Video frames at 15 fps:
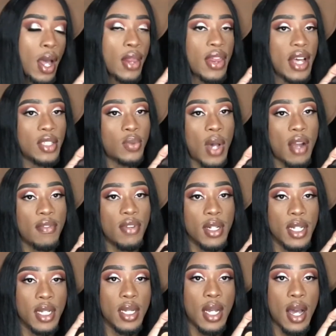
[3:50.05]
That's why I
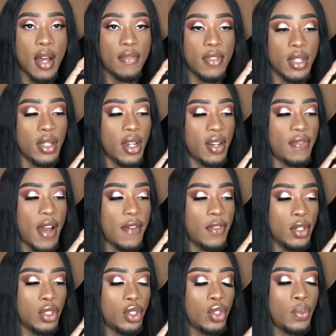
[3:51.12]
really love the
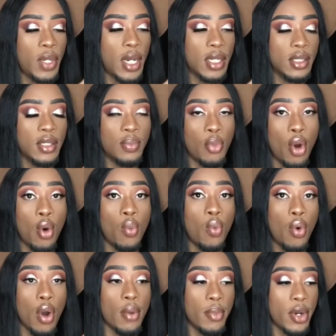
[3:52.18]
3502 because it's more
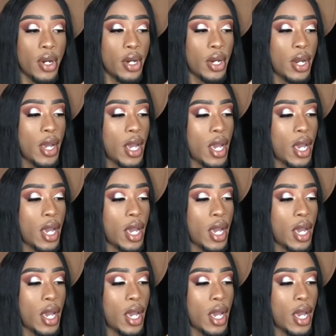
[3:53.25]
warmer